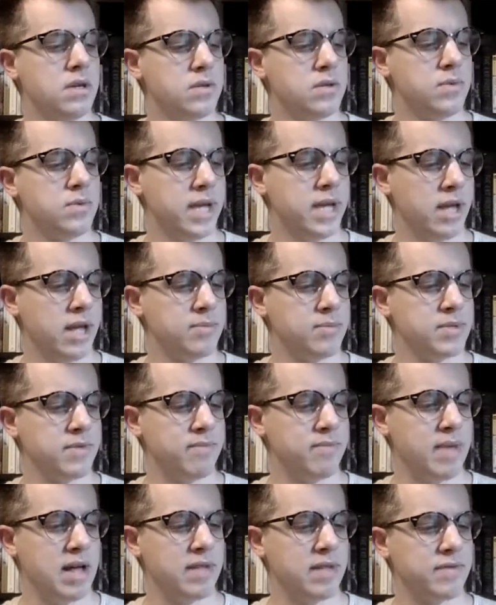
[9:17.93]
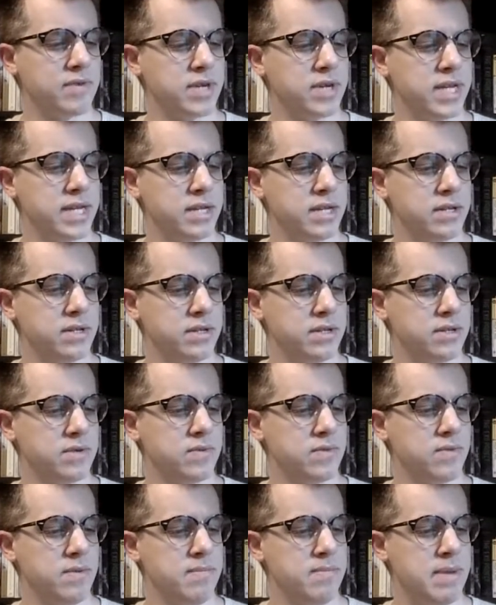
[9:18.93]
We elms of Malvern Hill
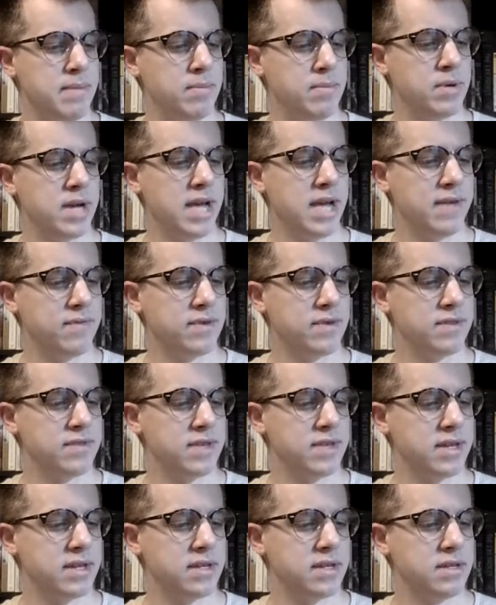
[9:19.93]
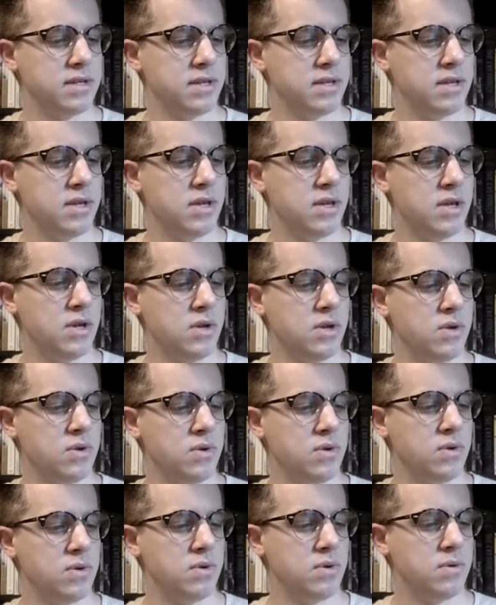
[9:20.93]
remember everything,
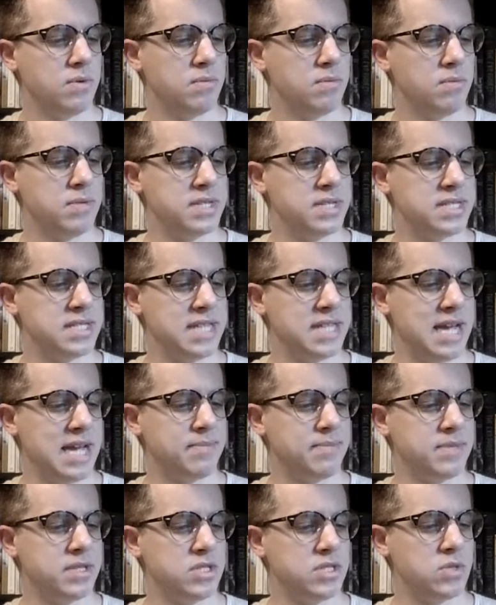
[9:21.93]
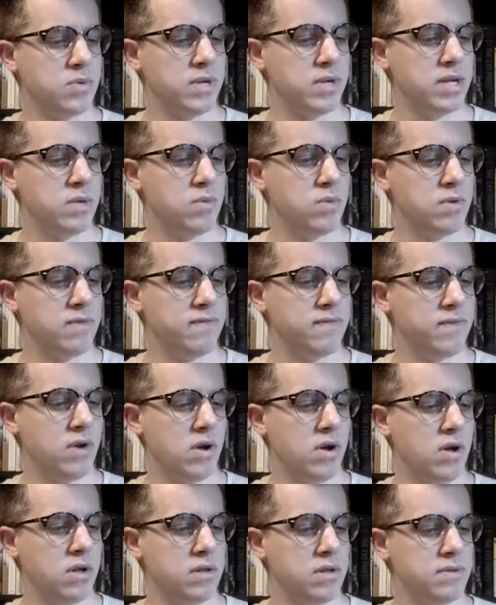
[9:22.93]
but sap the twig will
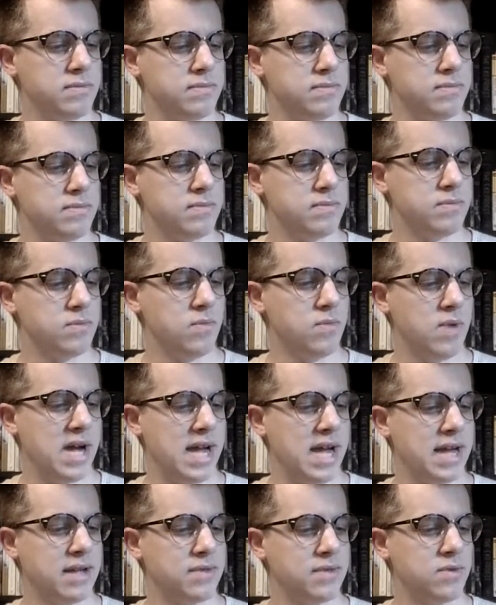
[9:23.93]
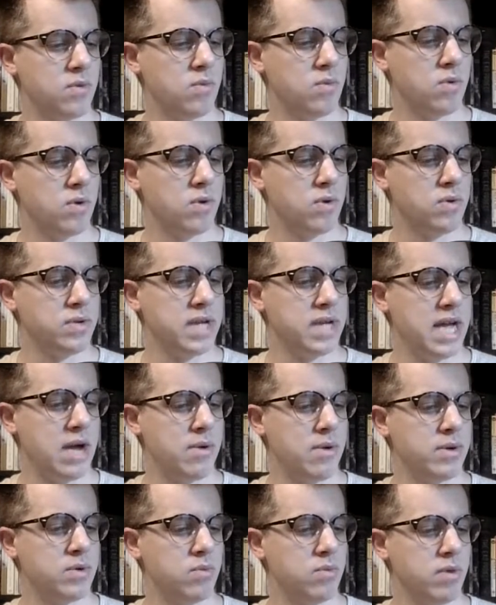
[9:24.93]
fall, wag the world
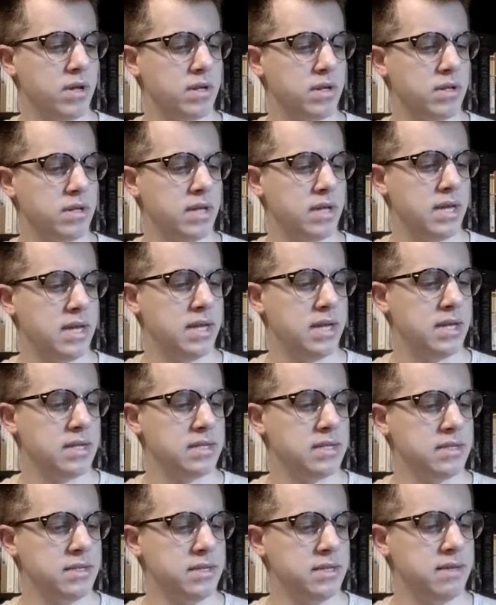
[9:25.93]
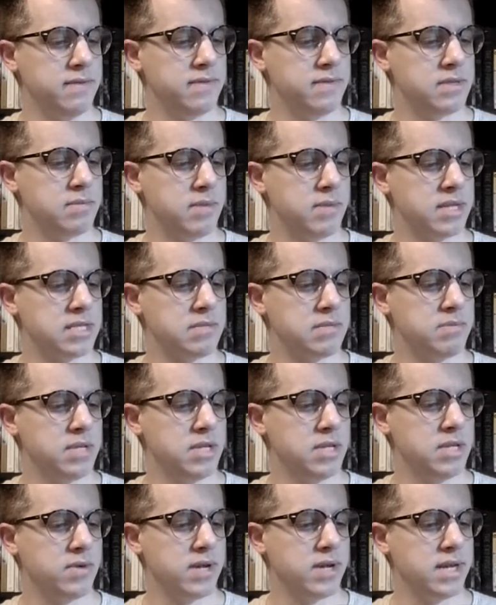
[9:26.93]
how it will, leaves must be
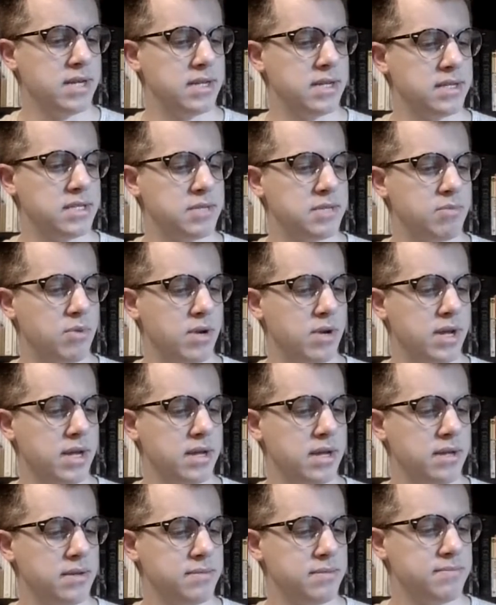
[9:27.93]
green in spring.